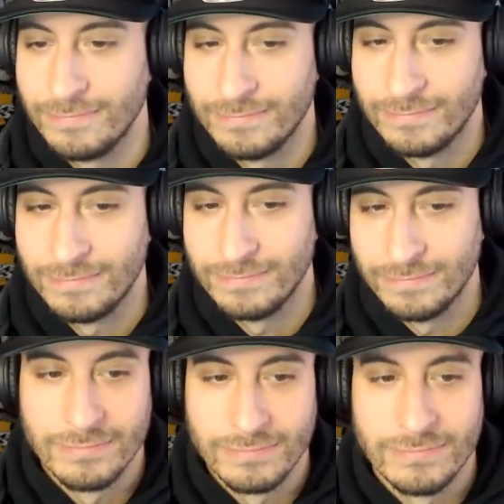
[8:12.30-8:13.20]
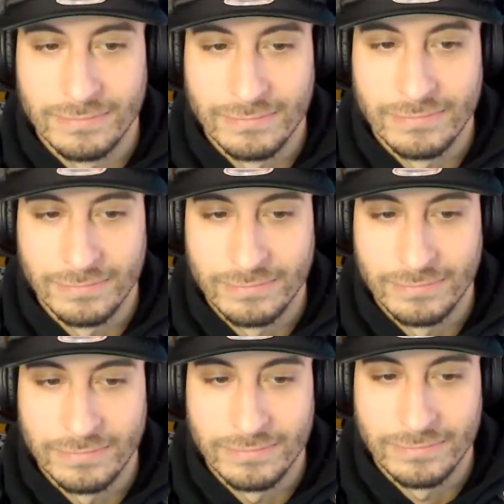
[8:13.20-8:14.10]

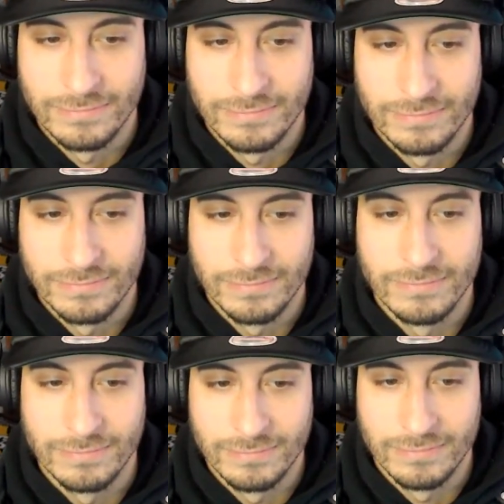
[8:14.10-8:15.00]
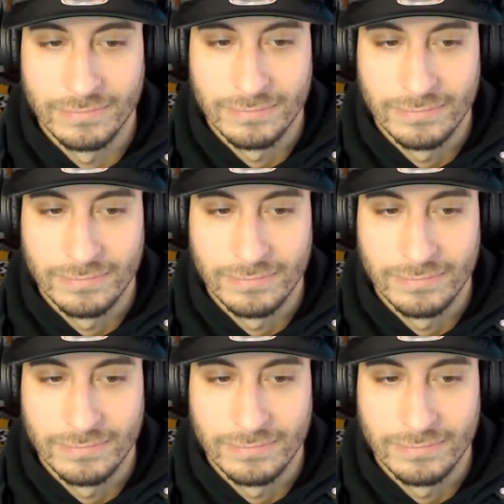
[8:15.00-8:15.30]
This person isn't speaking.